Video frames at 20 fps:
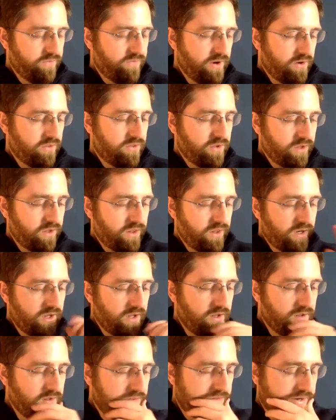final thought
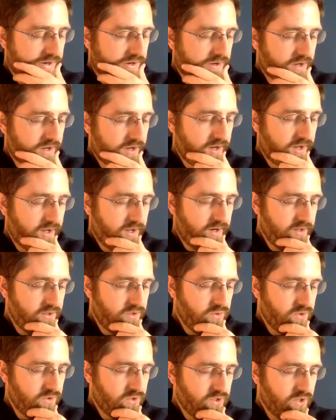that I had
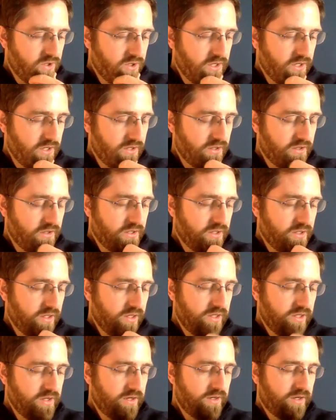as you were talking,
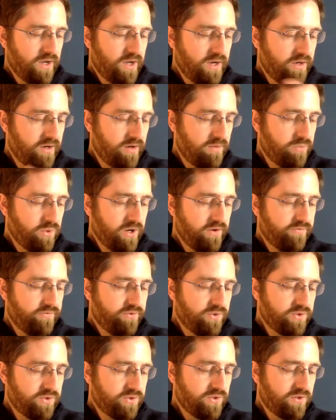that and kind of to bring it
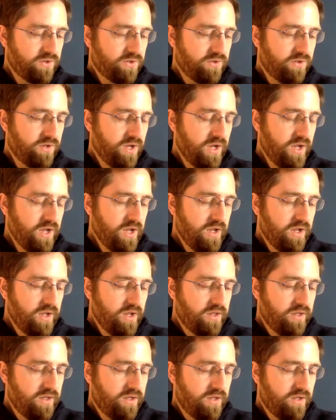full circle,
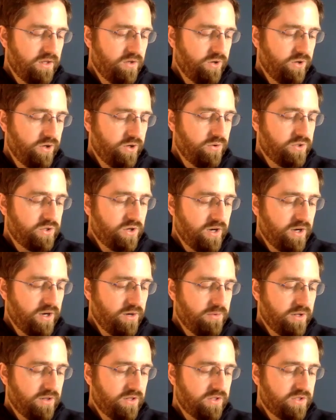when you were
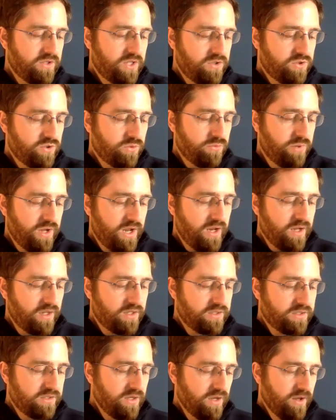talking about the central
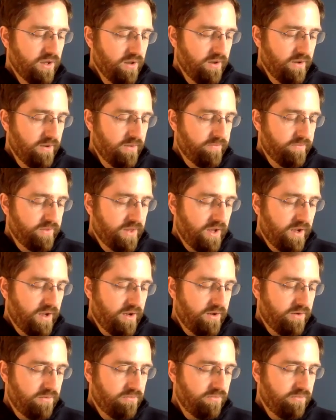banks,
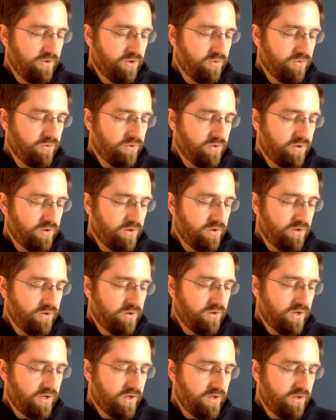
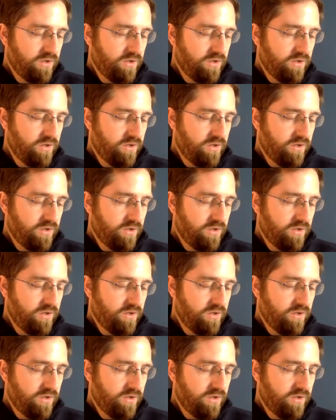you